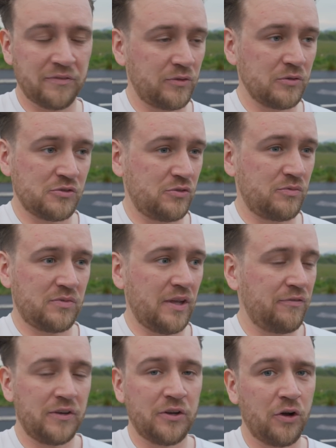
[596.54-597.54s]
There's
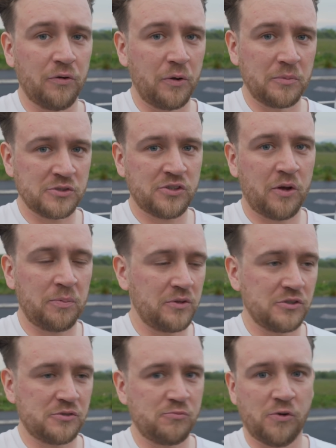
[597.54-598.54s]
definitely no room to stop. They
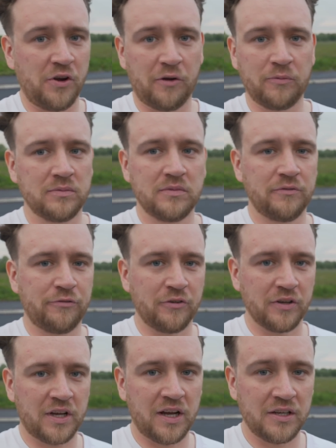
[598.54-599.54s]
just run out in
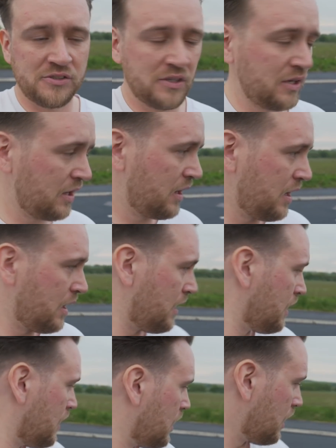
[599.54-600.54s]
front of cars.
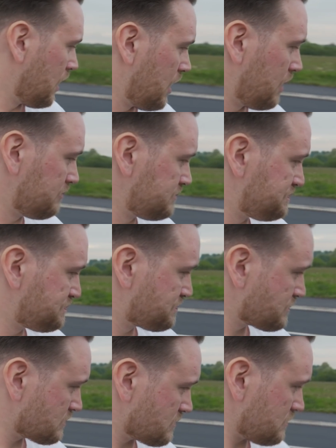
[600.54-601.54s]

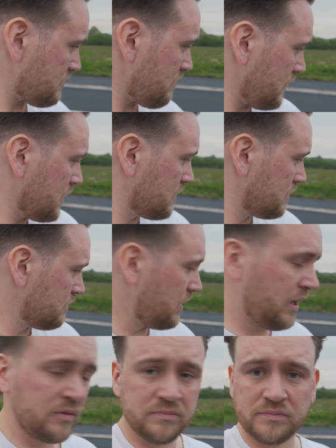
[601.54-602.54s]

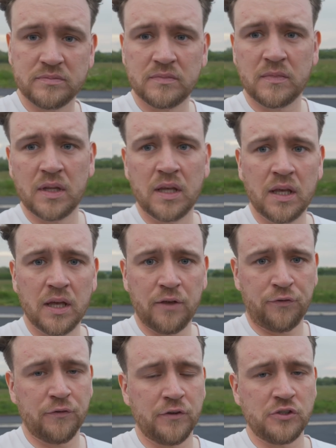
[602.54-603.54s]
Yeah,
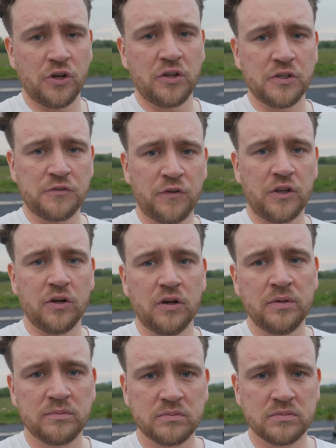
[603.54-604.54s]
if you've enjoyed this video,